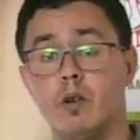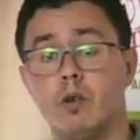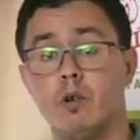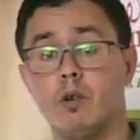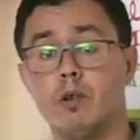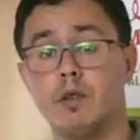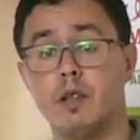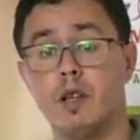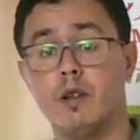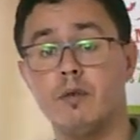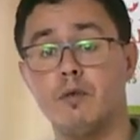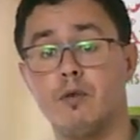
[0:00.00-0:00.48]

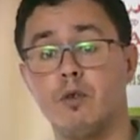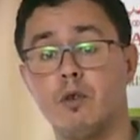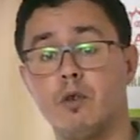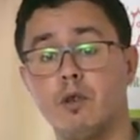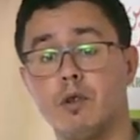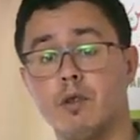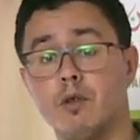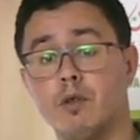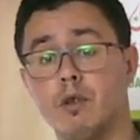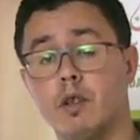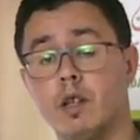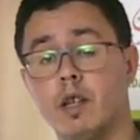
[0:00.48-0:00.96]
therefore
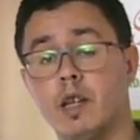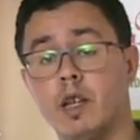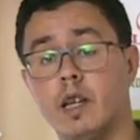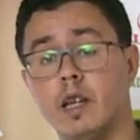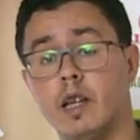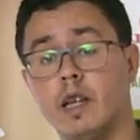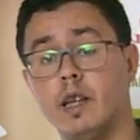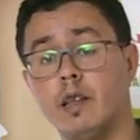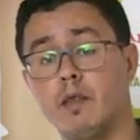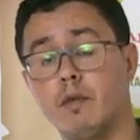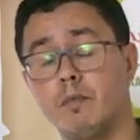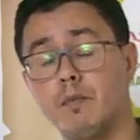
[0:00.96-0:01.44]

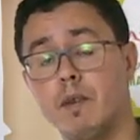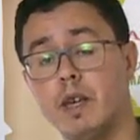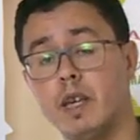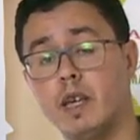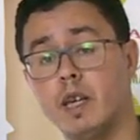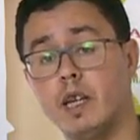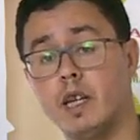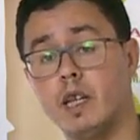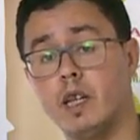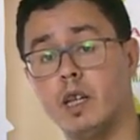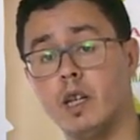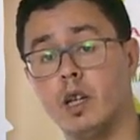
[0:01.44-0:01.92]
he is
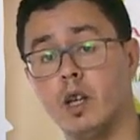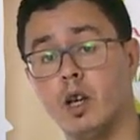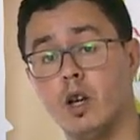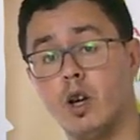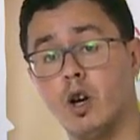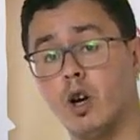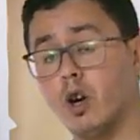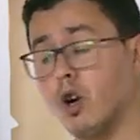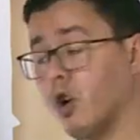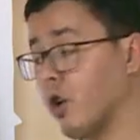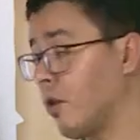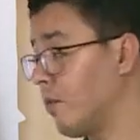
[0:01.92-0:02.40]
making
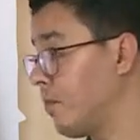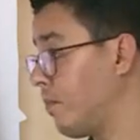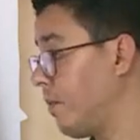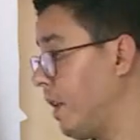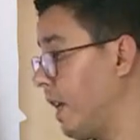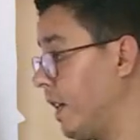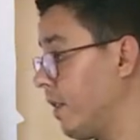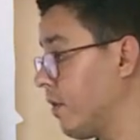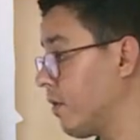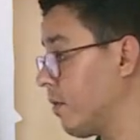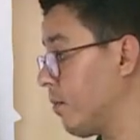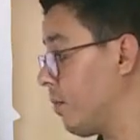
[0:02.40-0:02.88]

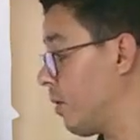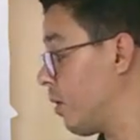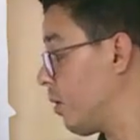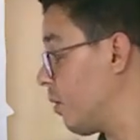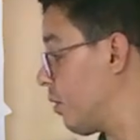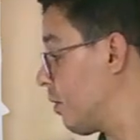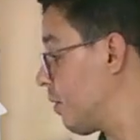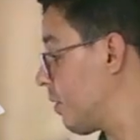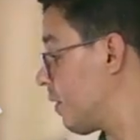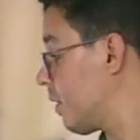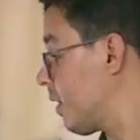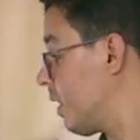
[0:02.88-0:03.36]
complaint
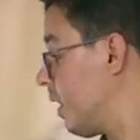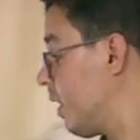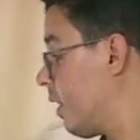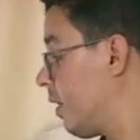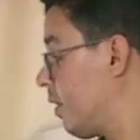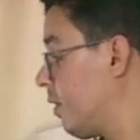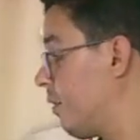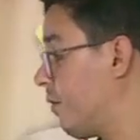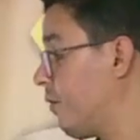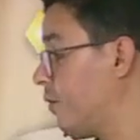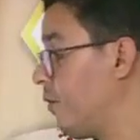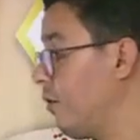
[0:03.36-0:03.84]
because
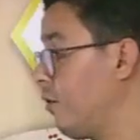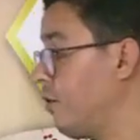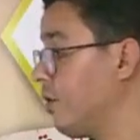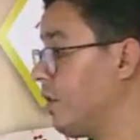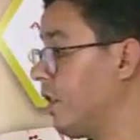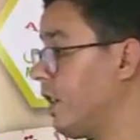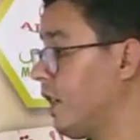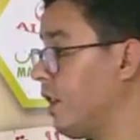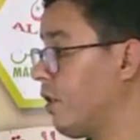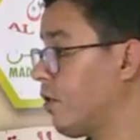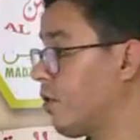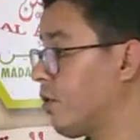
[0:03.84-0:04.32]
the food
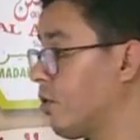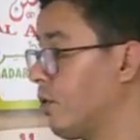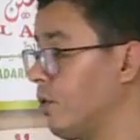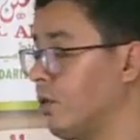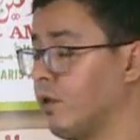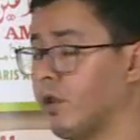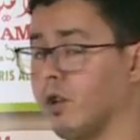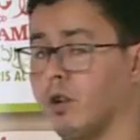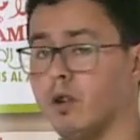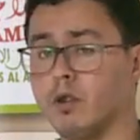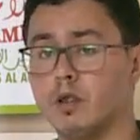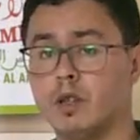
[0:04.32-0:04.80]
is too
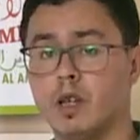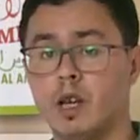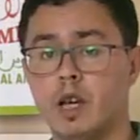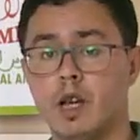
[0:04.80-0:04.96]
cold.